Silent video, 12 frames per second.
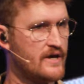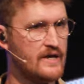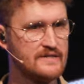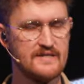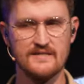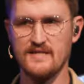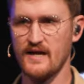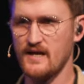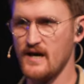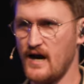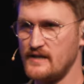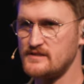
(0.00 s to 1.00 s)
It says that
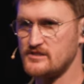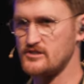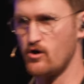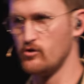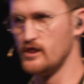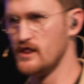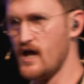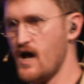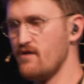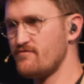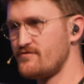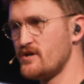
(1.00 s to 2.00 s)
God so
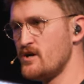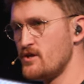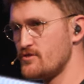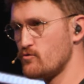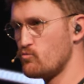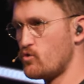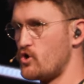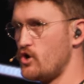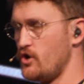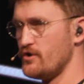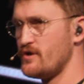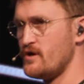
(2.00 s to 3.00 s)
loved the
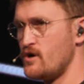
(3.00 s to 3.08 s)
world.